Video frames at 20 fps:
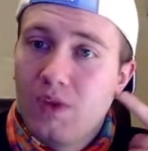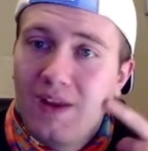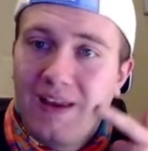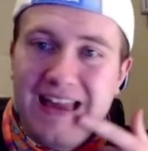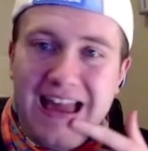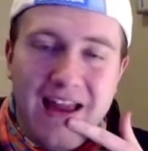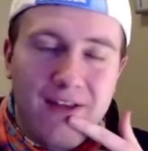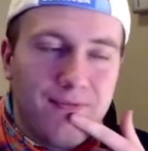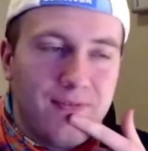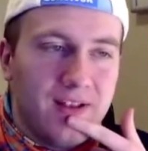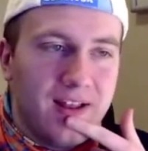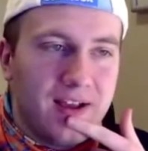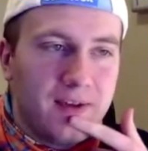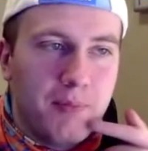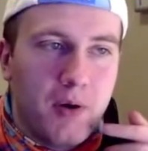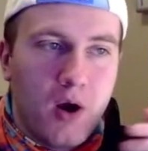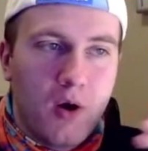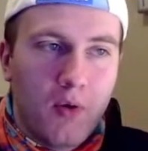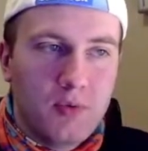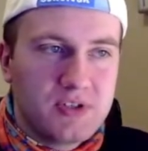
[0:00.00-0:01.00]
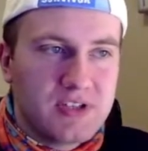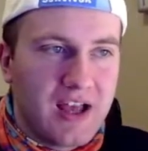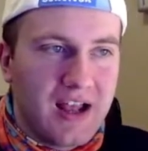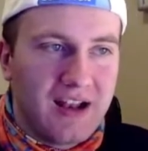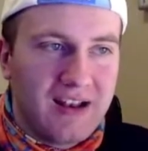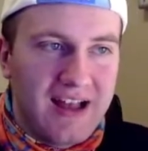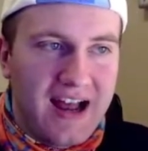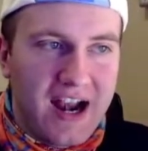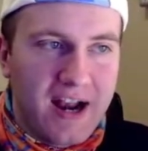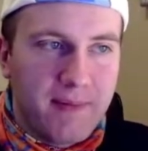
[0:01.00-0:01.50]
I feel like we saw a
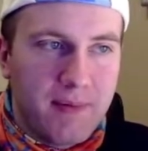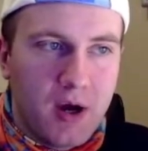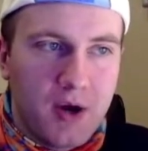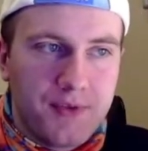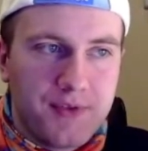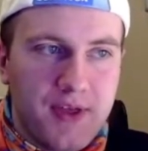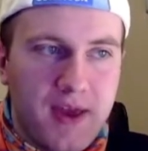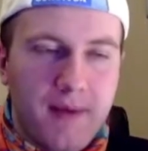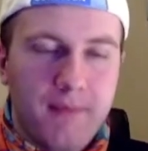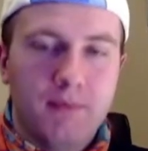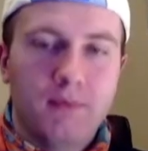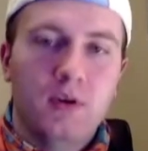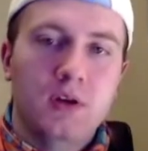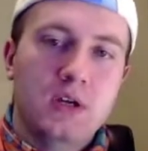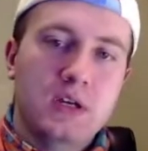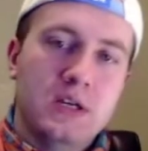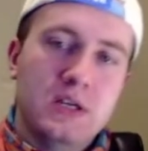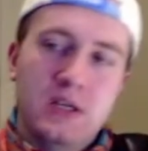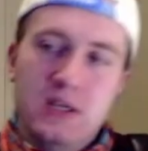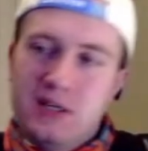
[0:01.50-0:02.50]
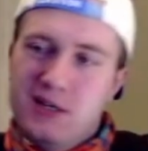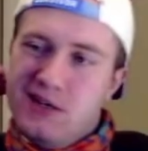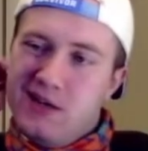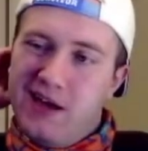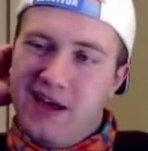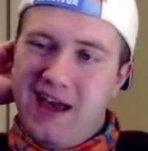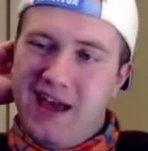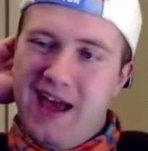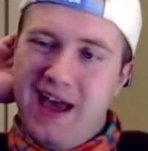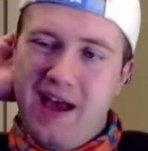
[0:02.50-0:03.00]
lot of both of
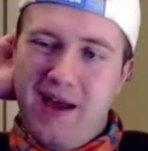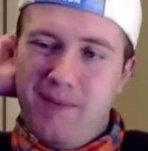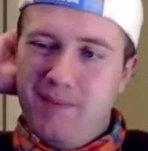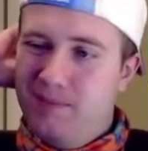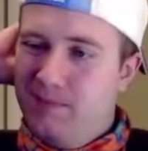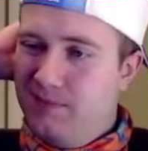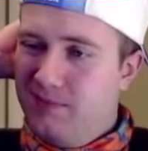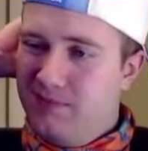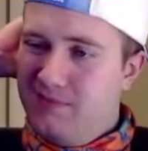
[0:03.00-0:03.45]
them.